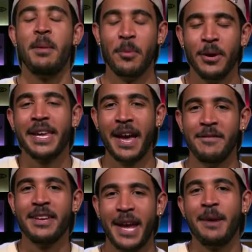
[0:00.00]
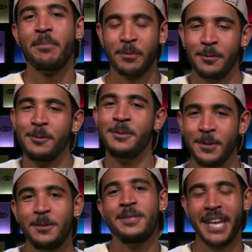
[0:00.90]
My boy Kevin came through
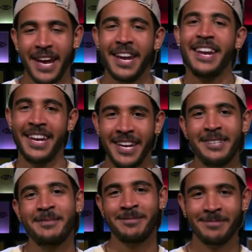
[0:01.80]
today.